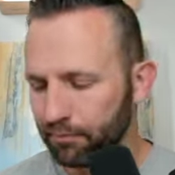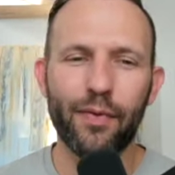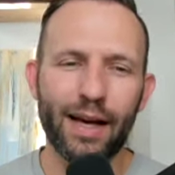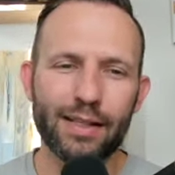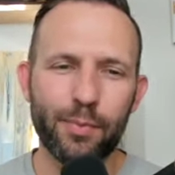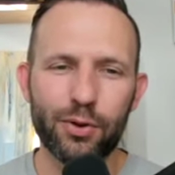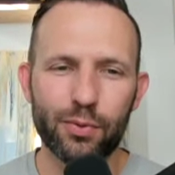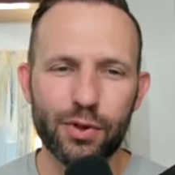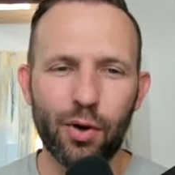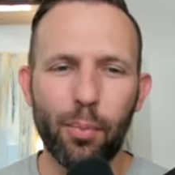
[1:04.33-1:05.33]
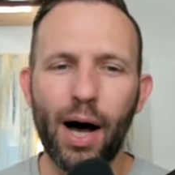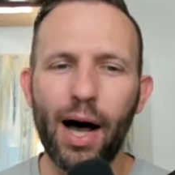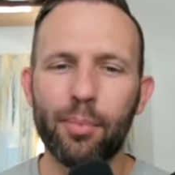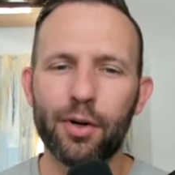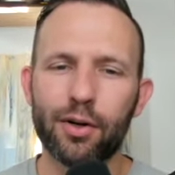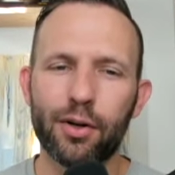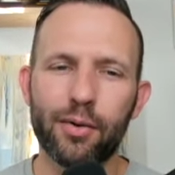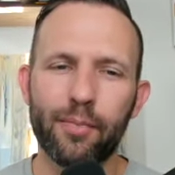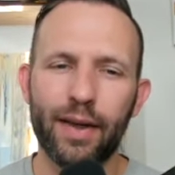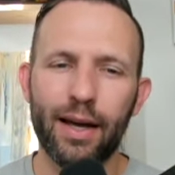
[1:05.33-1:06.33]
That speech was so
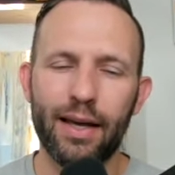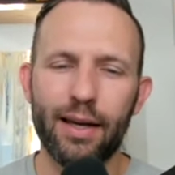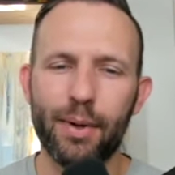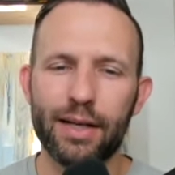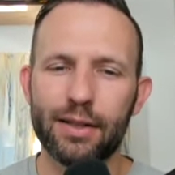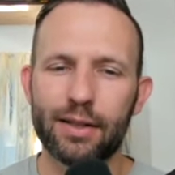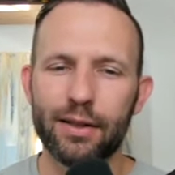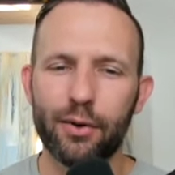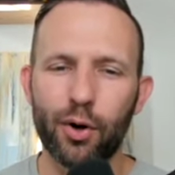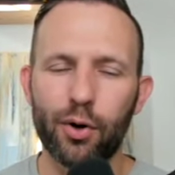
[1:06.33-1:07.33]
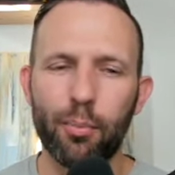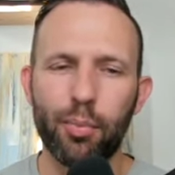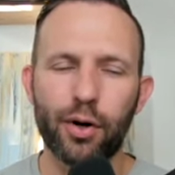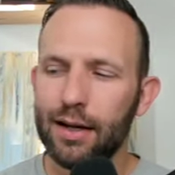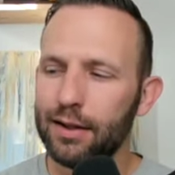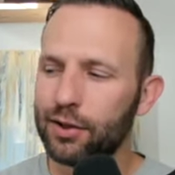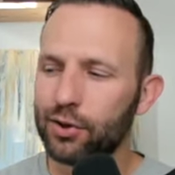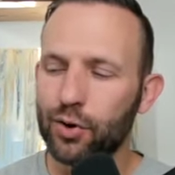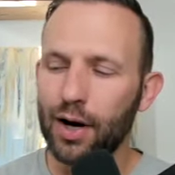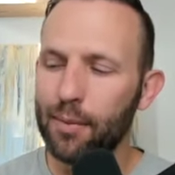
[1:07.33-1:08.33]
popular that he basically wrote a book
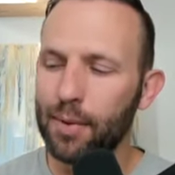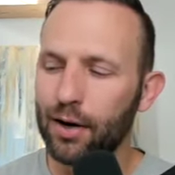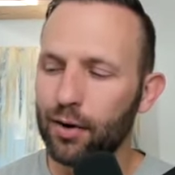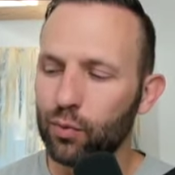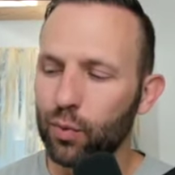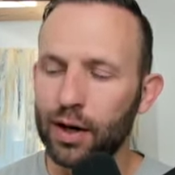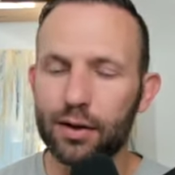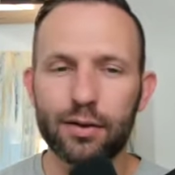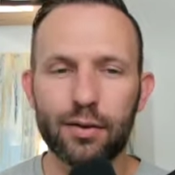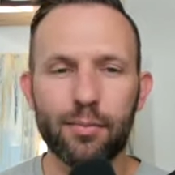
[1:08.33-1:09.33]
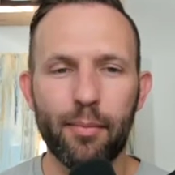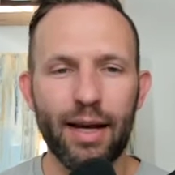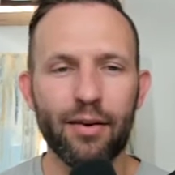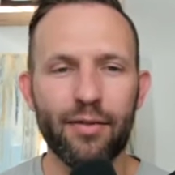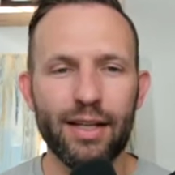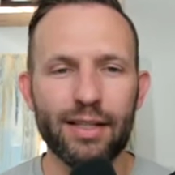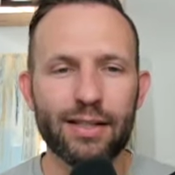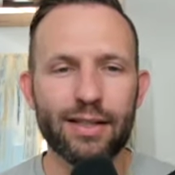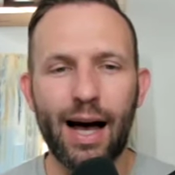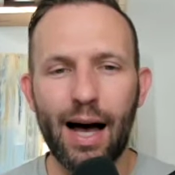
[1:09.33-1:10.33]
describing where many of
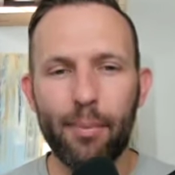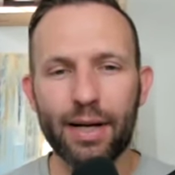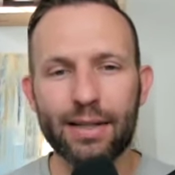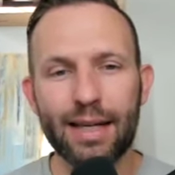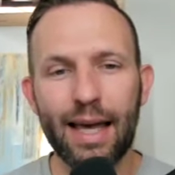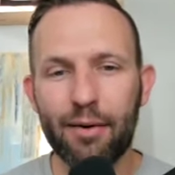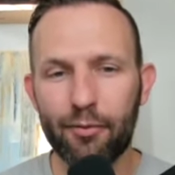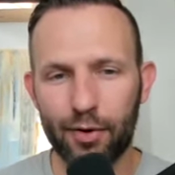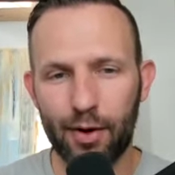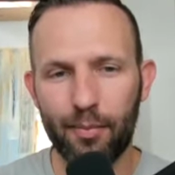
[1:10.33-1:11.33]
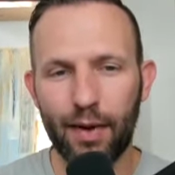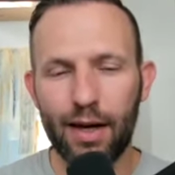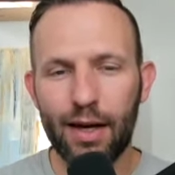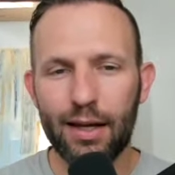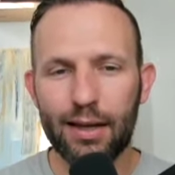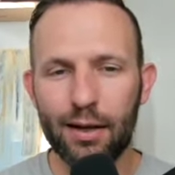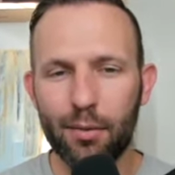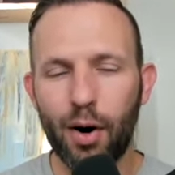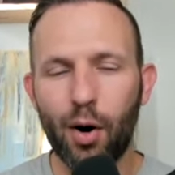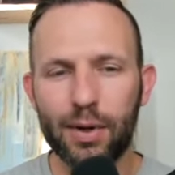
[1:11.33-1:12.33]
these topics came from, the
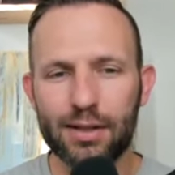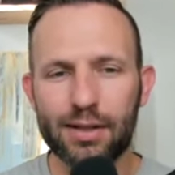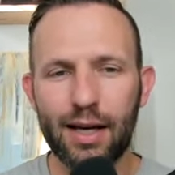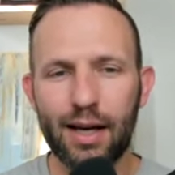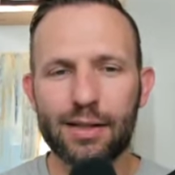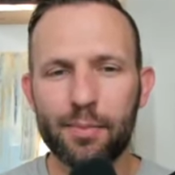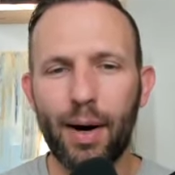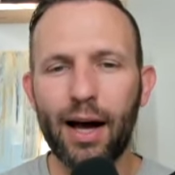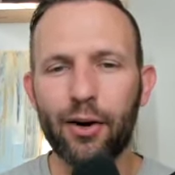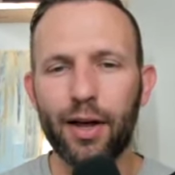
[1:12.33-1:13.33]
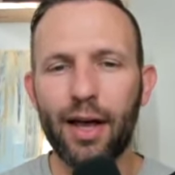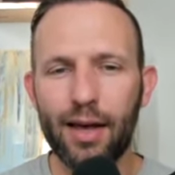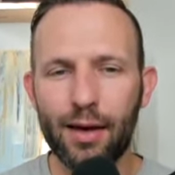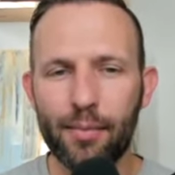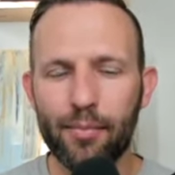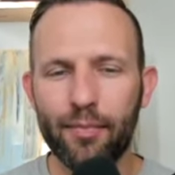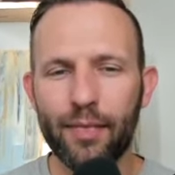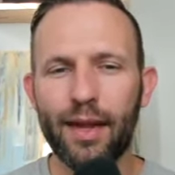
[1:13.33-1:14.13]
moments that inspired him